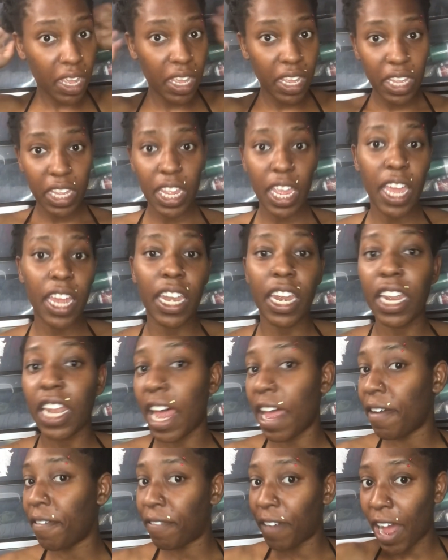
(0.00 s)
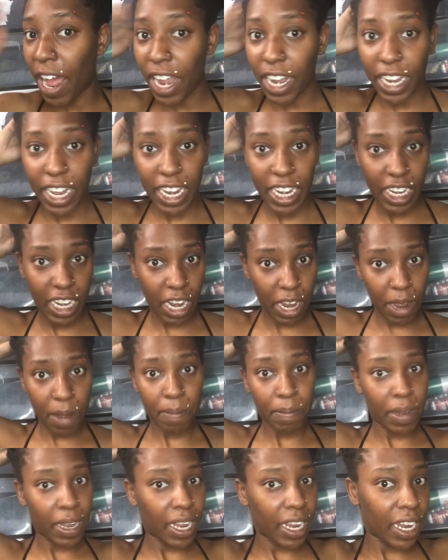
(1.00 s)
yeah, they like violate
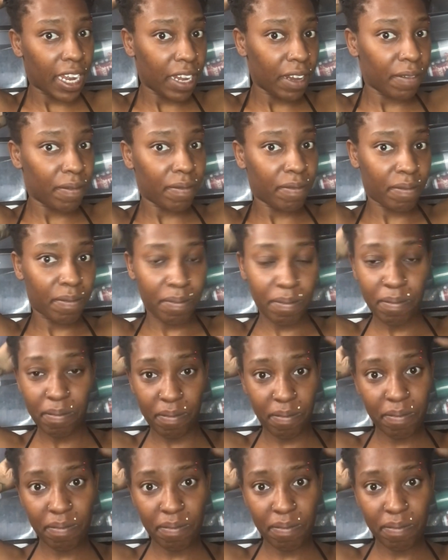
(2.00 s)
them and